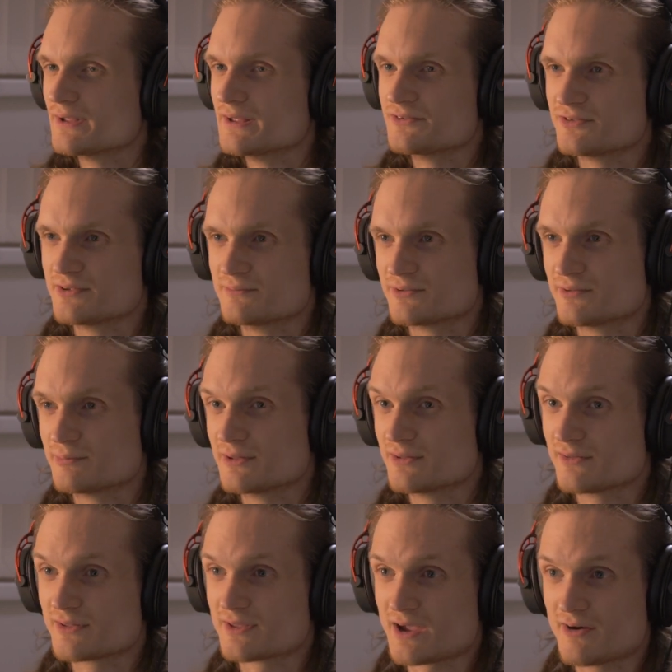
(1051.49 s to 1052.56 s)
It seems to be
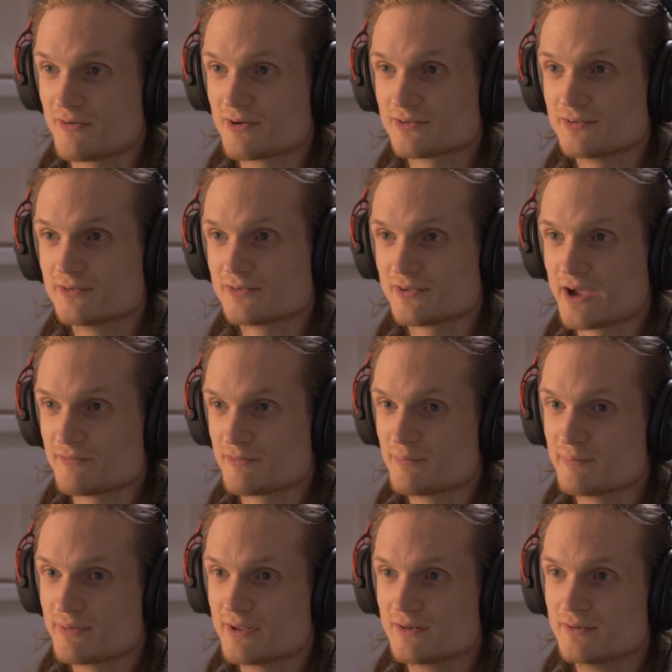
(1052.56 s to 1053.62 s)
that the characters haven't
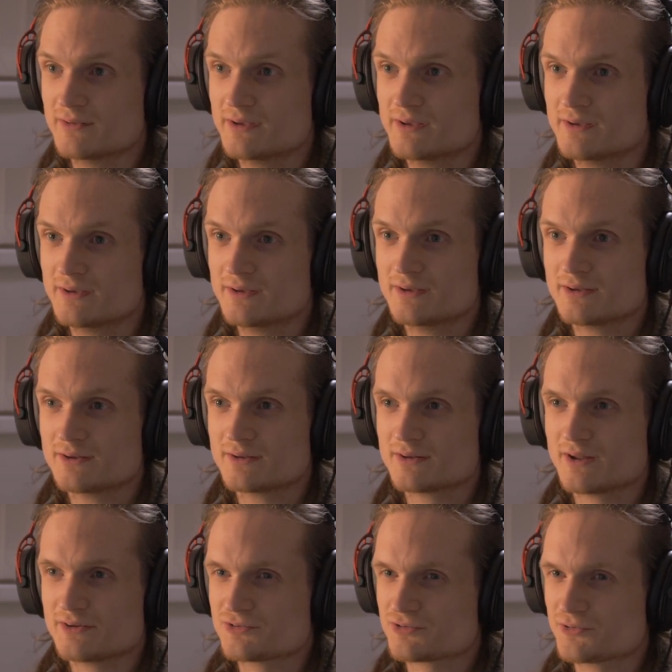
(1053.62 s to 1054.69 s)
been
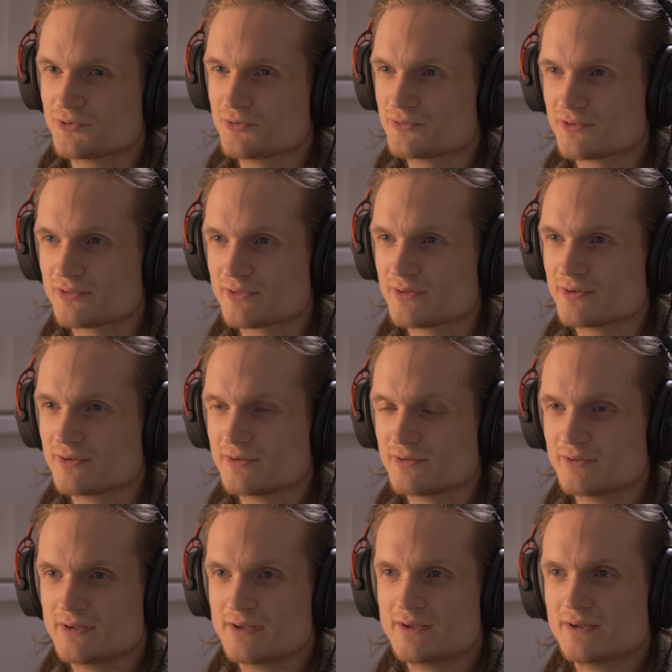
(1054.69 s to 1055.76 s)
true
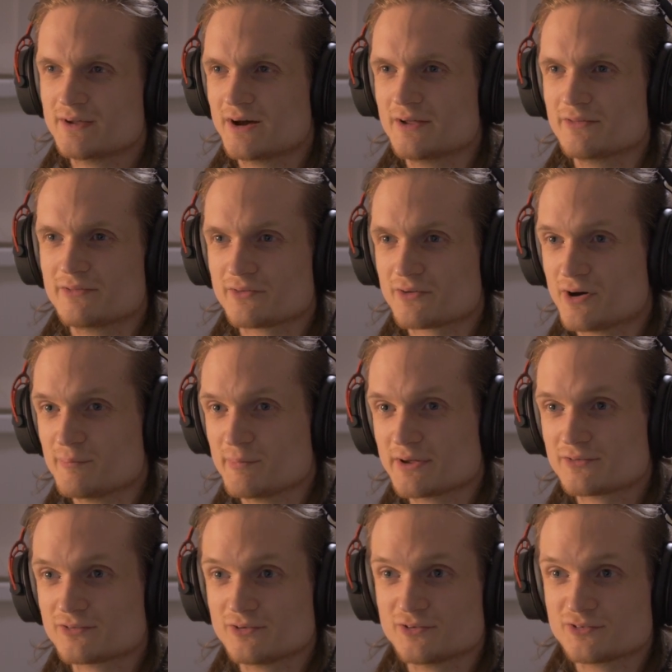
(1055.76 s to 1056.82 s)
to either the
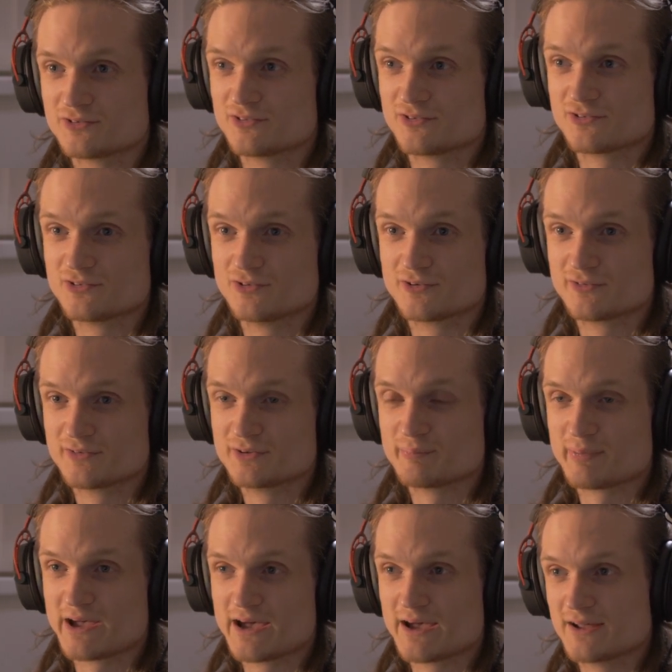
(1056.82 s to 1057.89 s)
comics or just the story's
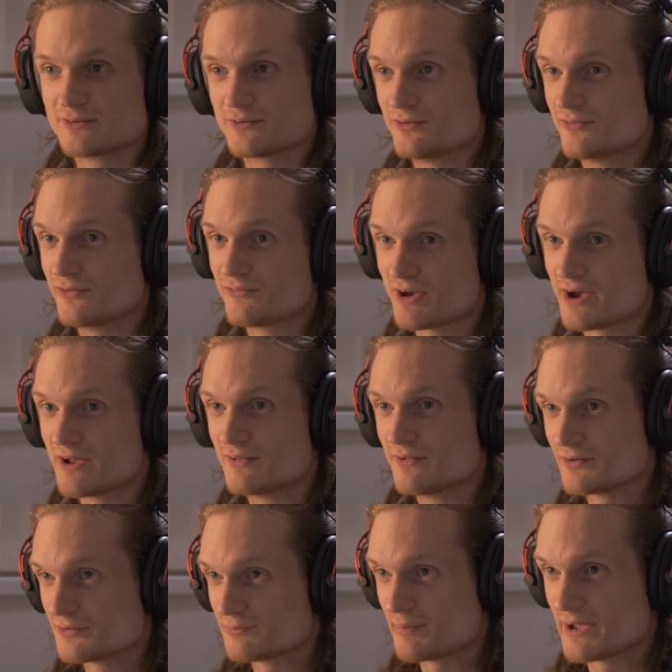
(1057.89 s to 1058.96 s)
bad or the
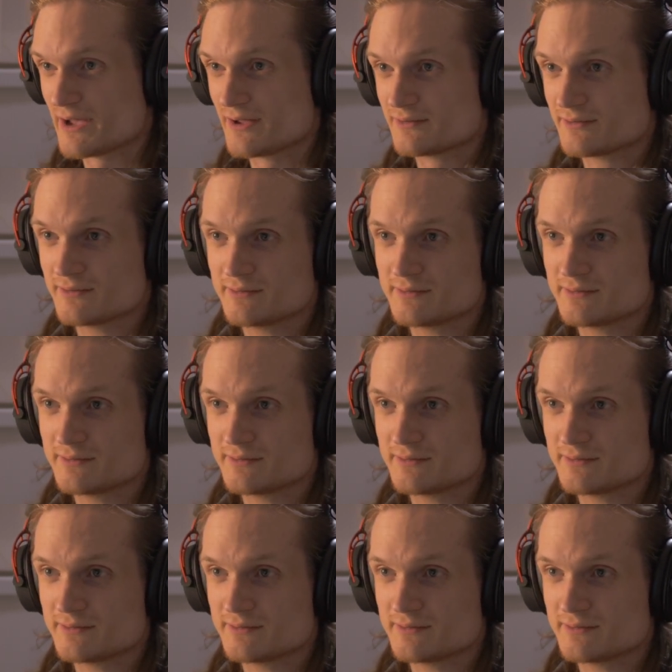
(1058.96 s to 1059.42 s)
dialogue is bad.